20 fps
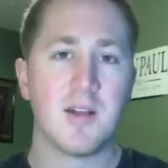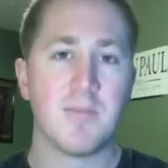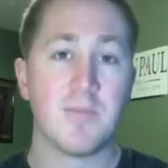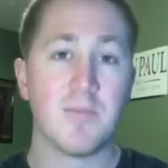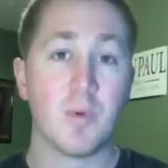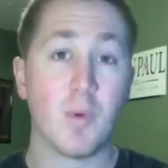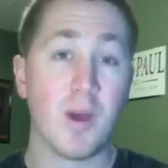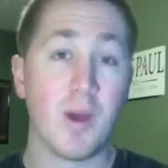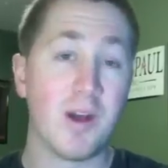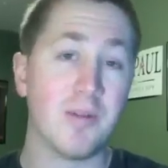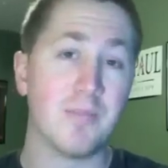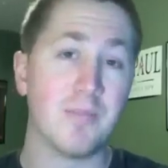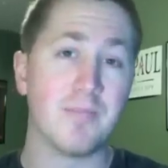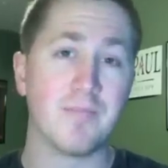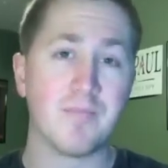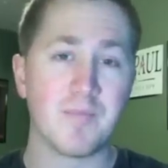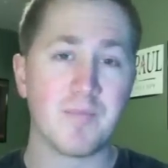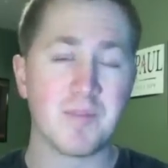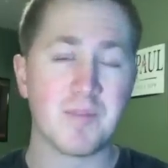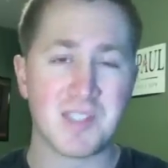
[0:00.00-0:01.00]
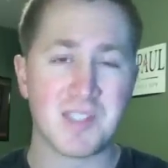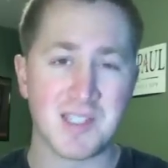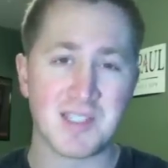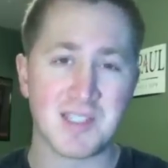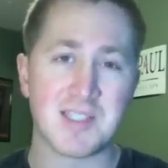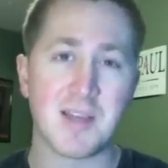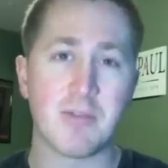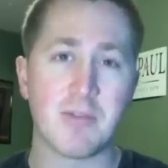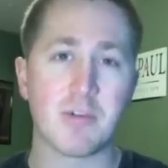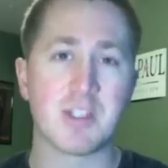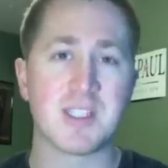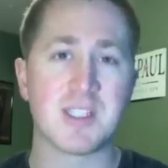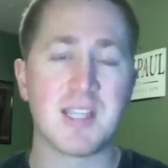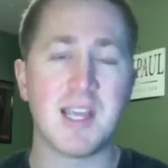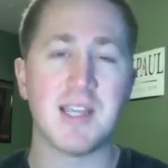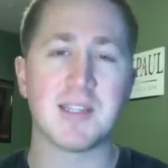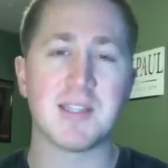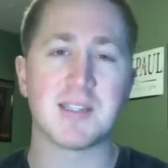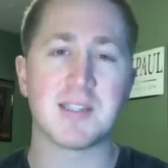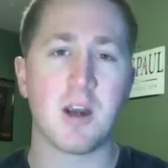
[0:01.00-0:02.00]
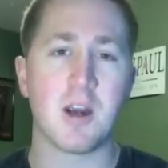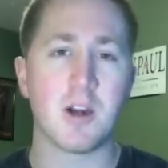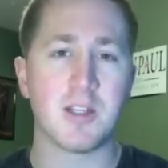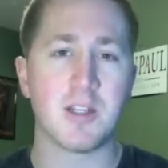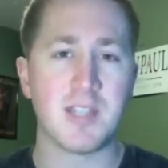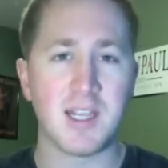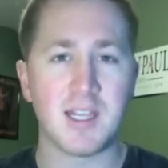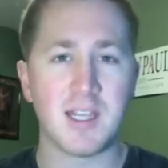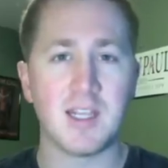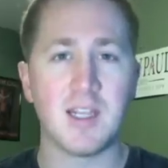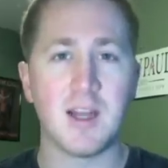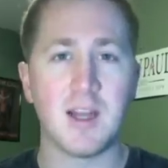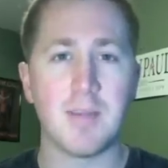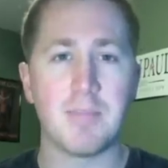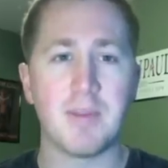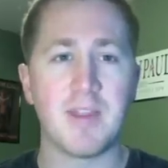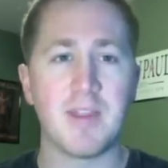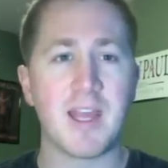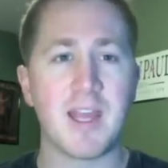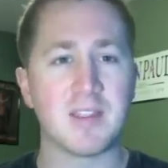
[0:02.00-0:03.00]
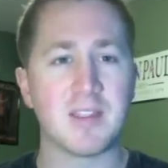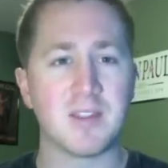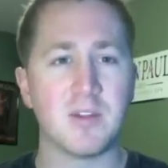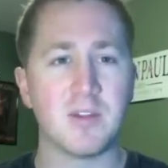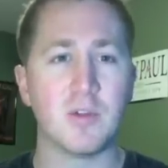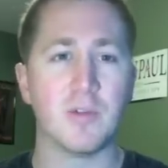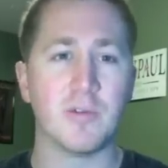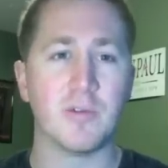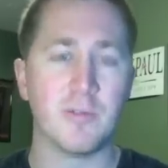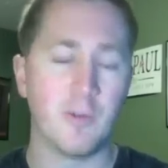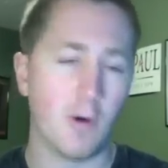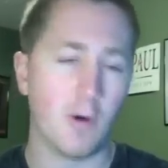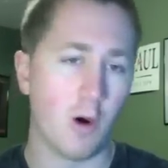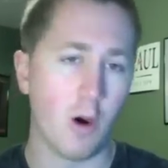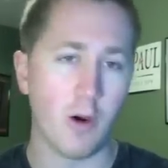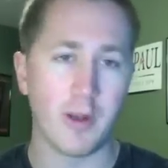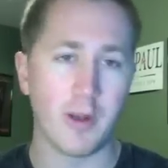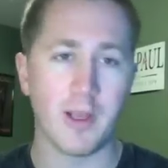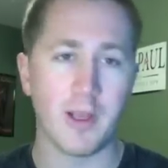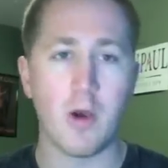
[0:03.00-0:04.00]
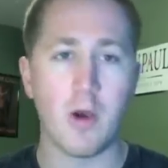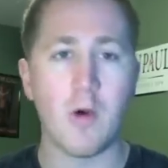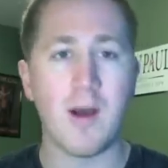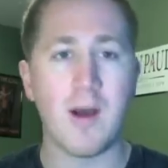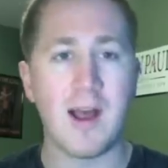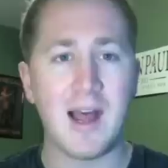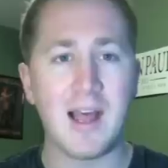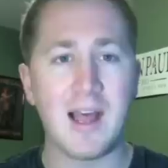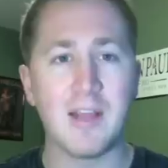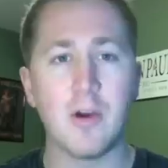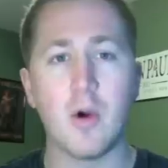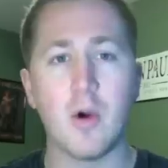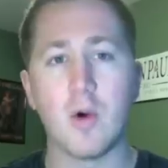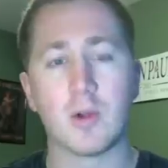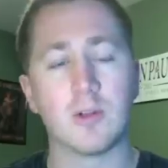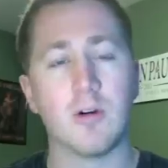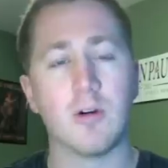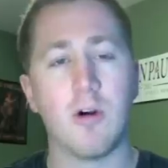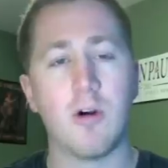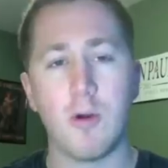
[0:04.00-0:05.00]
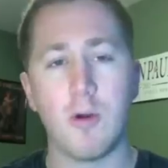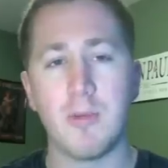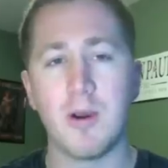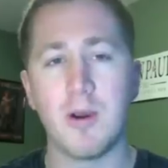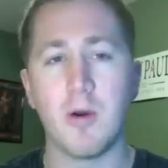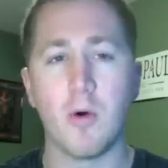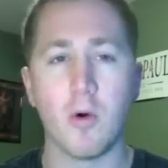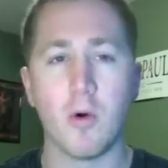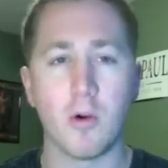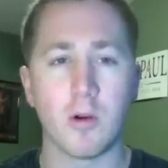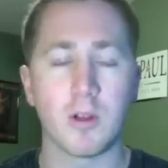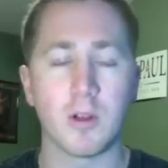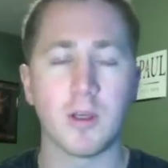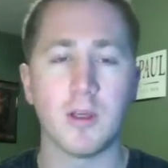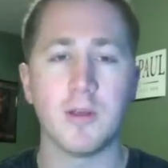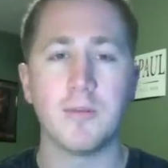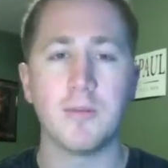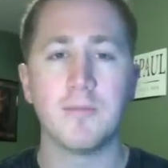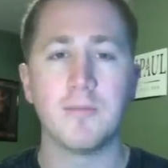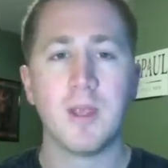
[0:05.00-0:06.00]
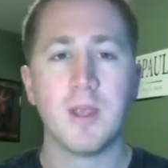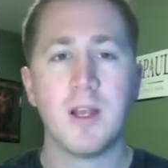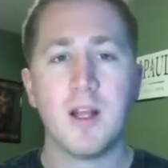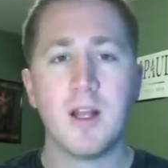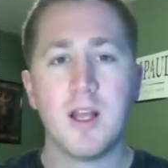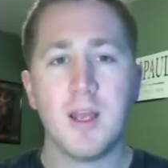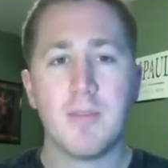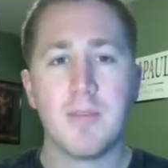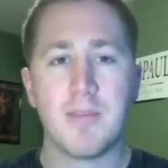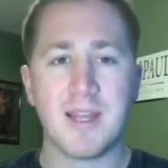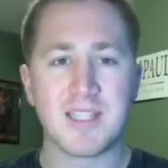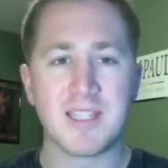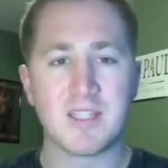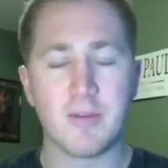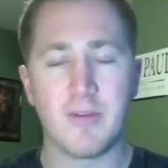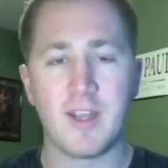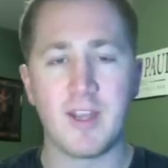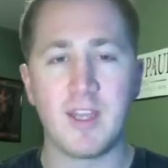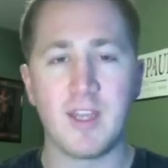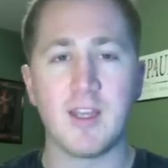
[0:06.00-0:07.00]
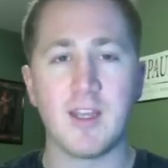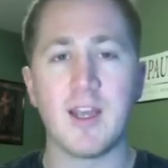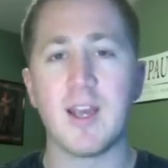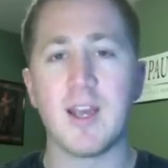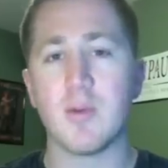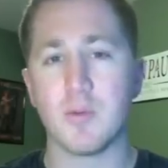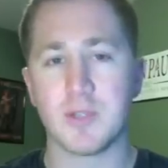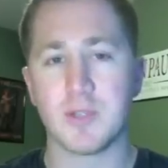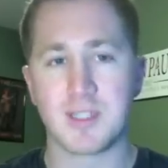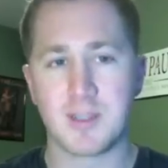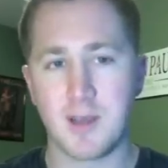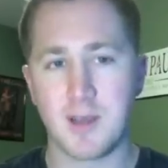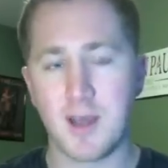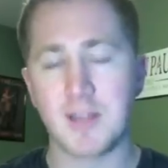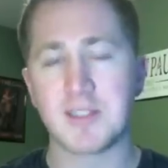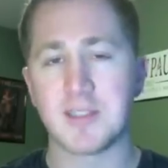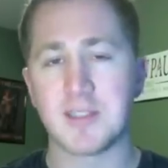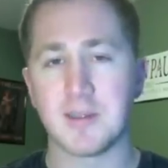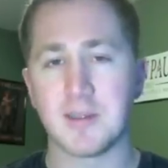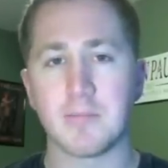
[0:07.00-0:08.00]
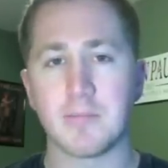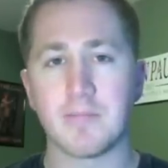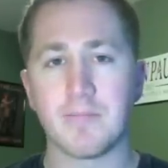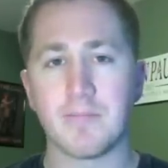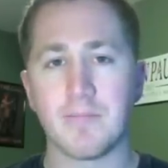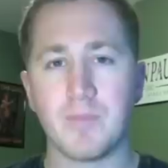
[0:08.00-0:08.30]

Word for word: Well, six other states are taking up in that too Florida, Ohio, Oklahoma, Oregon, Pennsylvania and Wisconsin.